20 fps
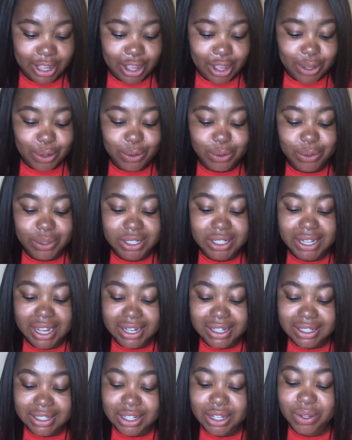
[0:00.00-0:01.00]
You should start
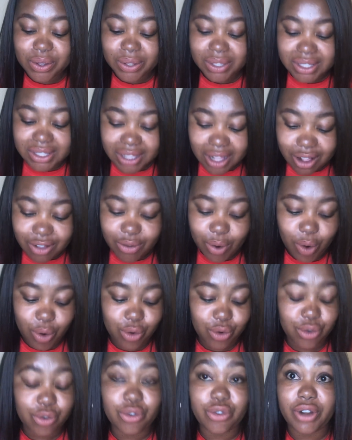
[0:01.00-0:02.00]
seeing yourself
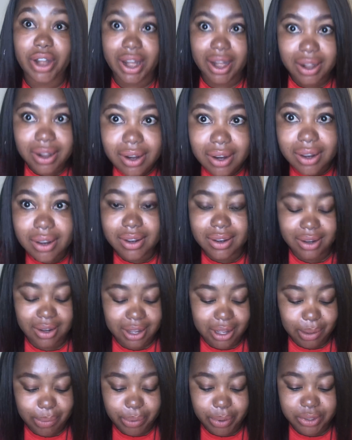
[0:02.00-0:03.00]
already
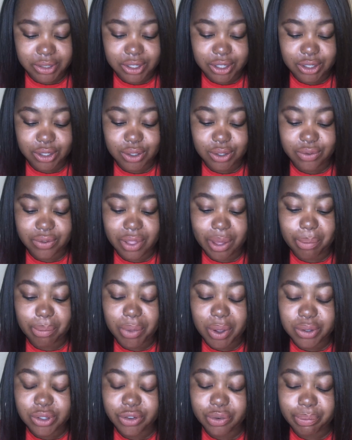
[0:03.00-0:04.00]
in possession of the
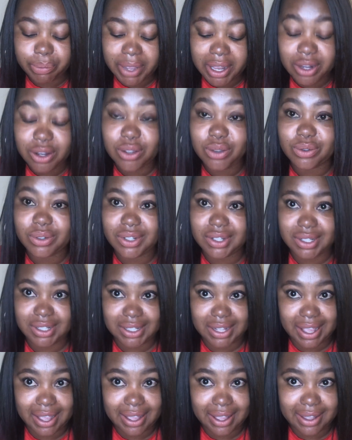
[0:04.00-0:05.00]
amount of money you
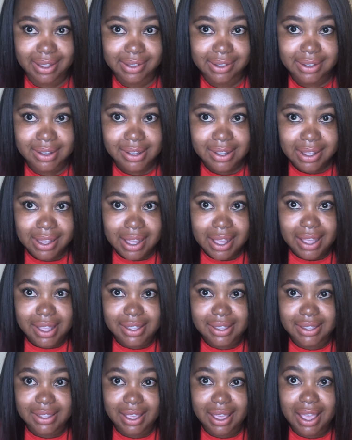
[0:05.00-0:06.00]
desire.
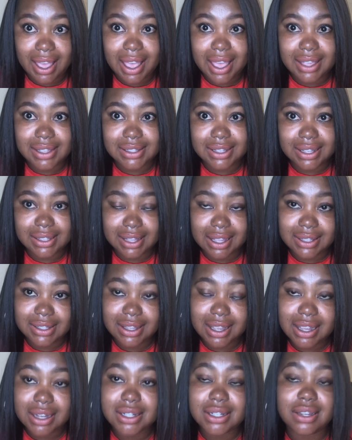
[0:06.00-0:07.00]
Yes, as I
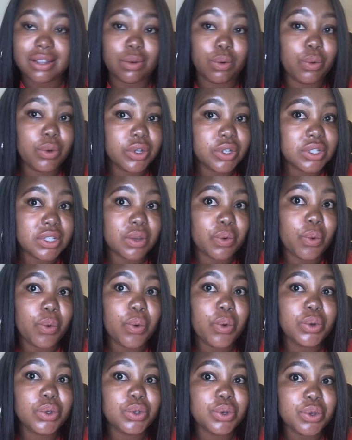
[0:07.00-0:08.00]
said, who
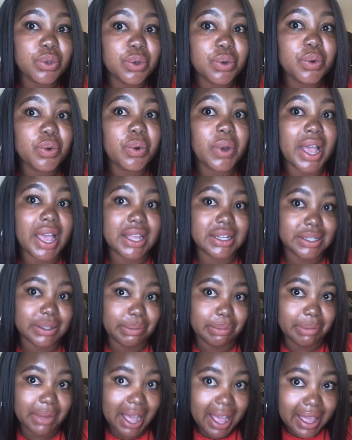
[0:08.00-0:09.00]
do you
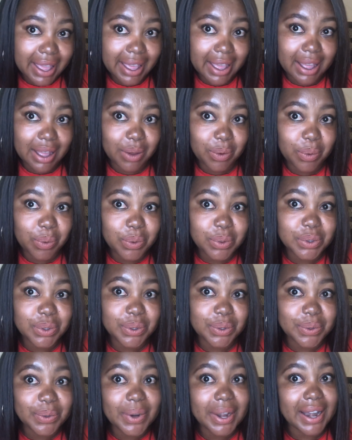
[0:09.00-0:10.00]
admire? Who do
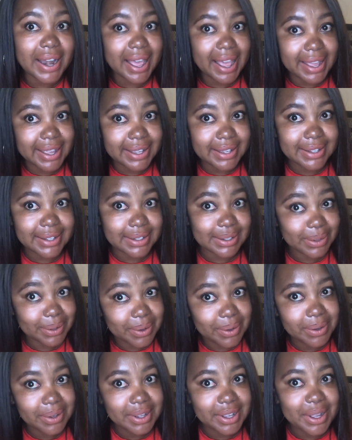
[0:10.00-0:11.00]
you like? You
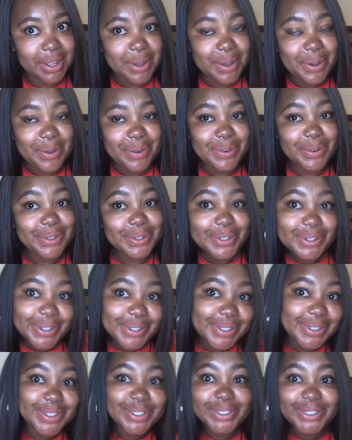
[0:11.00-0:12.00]
know,
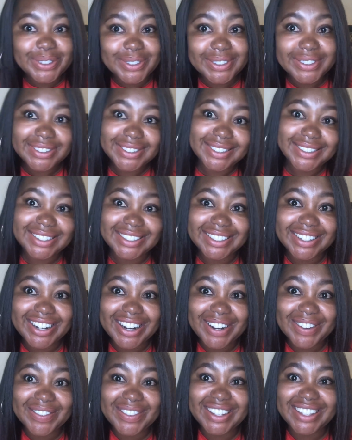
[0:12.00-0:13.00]
you know what I
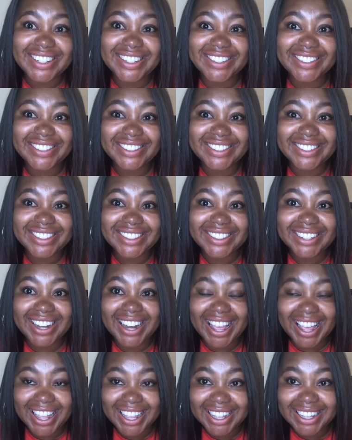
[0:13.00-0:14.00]
mean? Who do you
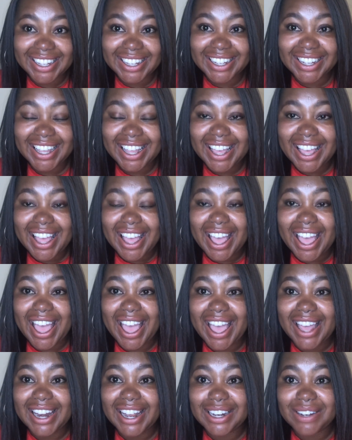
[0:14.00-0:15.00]
like
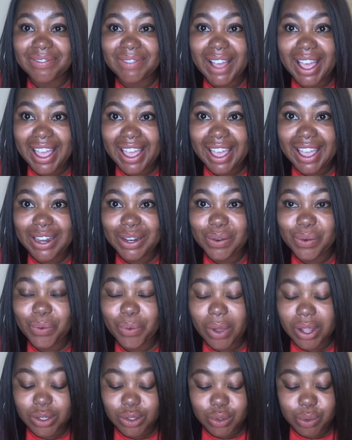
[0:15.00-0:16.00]
and admire, and you
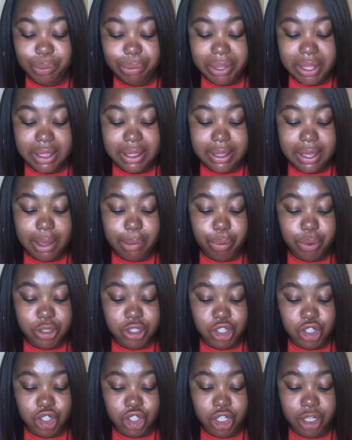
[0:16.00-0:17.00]
want to be in their
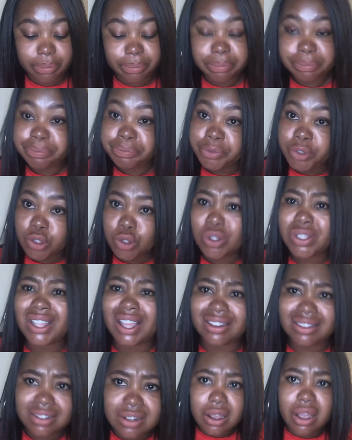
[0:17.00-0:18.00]
position? So
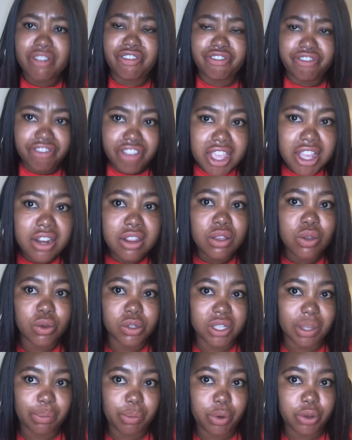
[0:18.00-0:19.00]
start feeding your
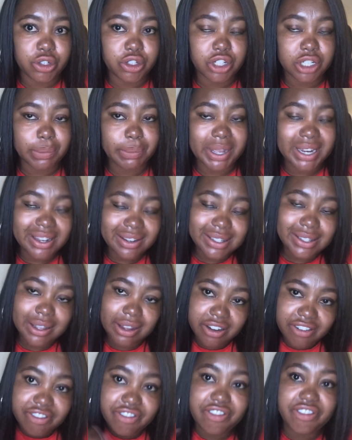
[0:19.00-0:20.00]
subconscious mind. Start
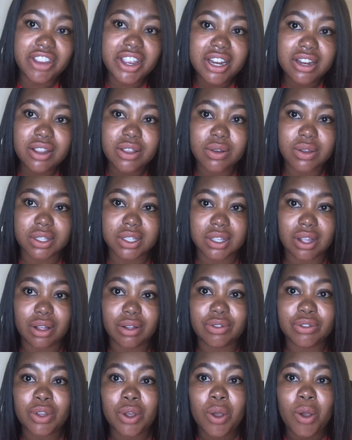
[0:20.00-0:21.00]
feeding
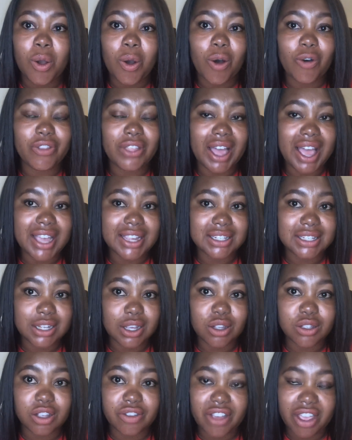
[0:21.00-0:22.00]
yourself of the
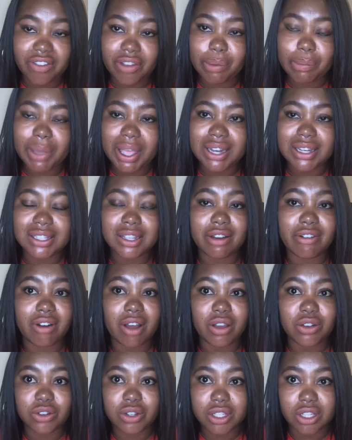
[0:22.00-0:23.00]
ideas of having money.
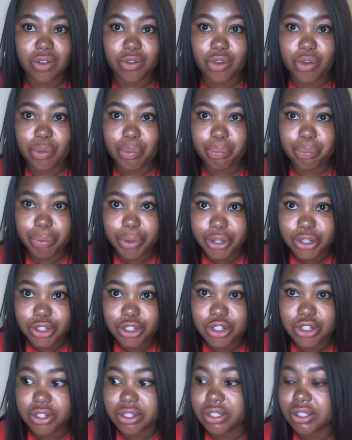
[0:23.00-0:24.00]
Surround yourself with
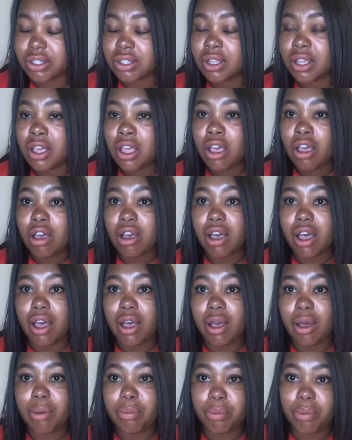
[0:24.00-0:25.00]
pictures,
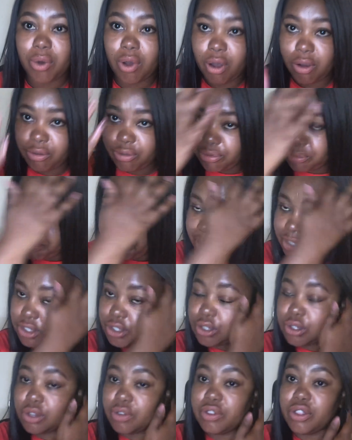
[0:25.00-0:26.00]
of
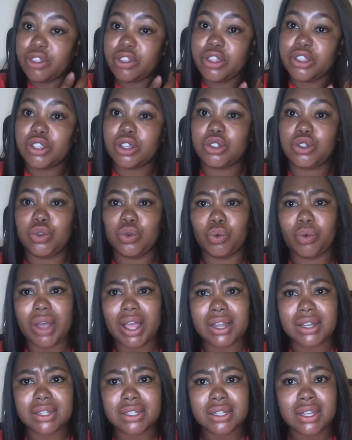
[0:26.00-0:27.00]
the things that you
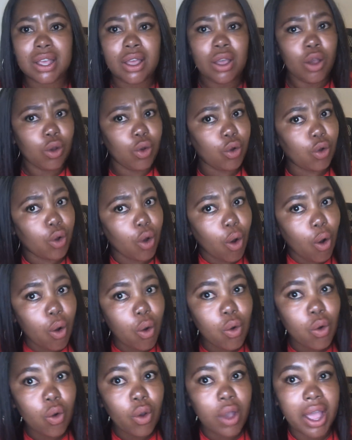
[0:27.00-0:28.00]
want.
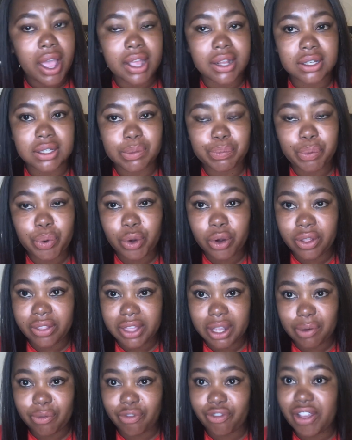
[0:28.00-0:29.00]
Go and put on
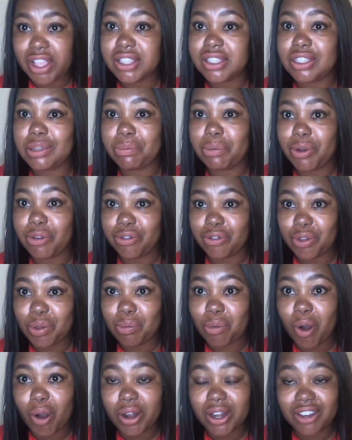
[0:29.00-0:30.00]
that fancy perfume
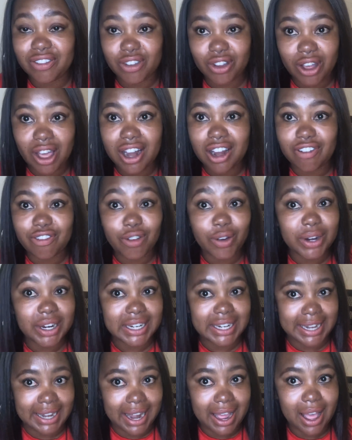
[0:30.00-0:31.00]
on. If you can't afford it
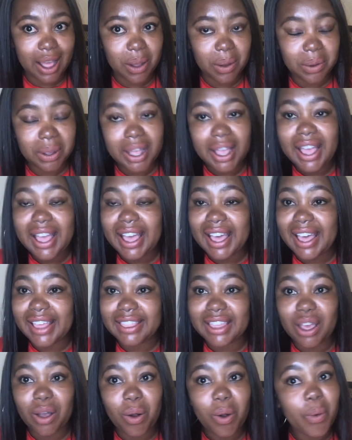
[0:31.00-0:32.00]
now,
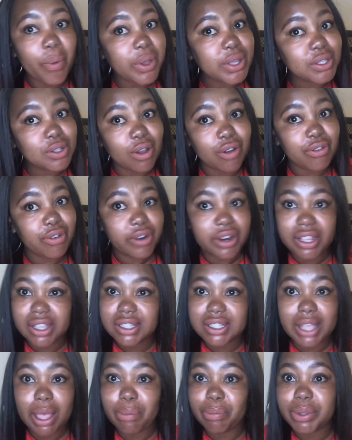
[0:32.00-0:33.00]
they're always offering
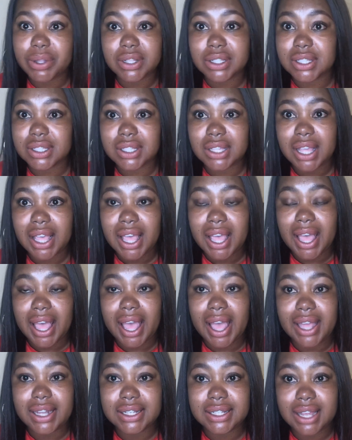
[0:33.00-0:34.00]
samples
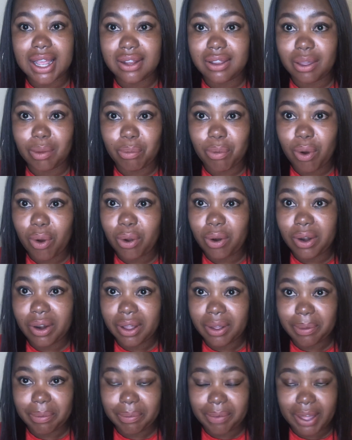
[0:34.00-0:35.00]
at the mall.
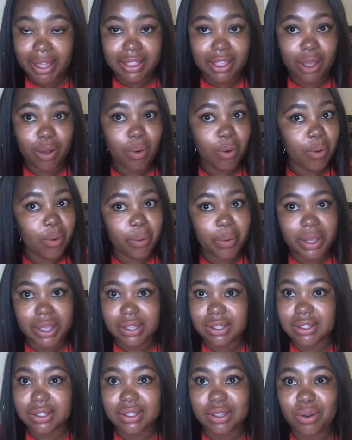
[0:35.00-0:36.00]
They're
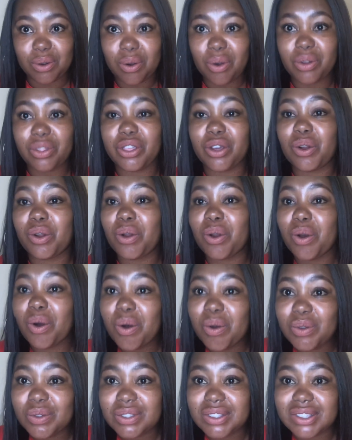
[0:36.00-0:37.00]
always, you know, the
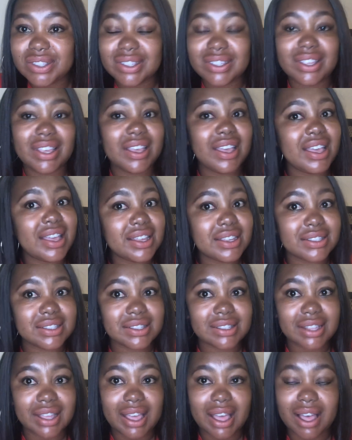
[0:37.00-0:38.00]
clothes. Yes,
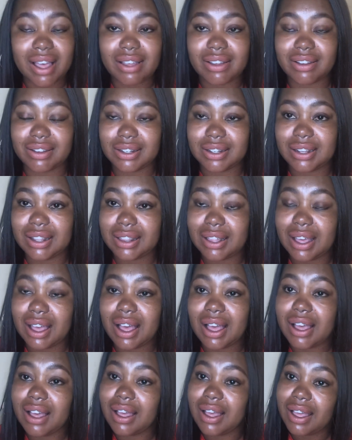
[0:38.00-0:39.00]
there
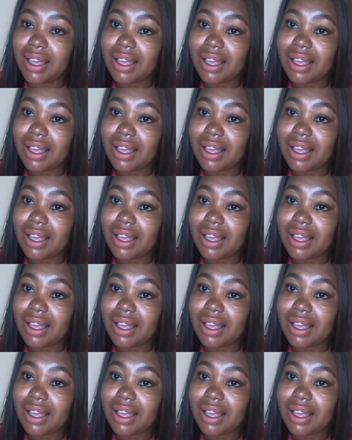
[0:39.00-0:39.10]
are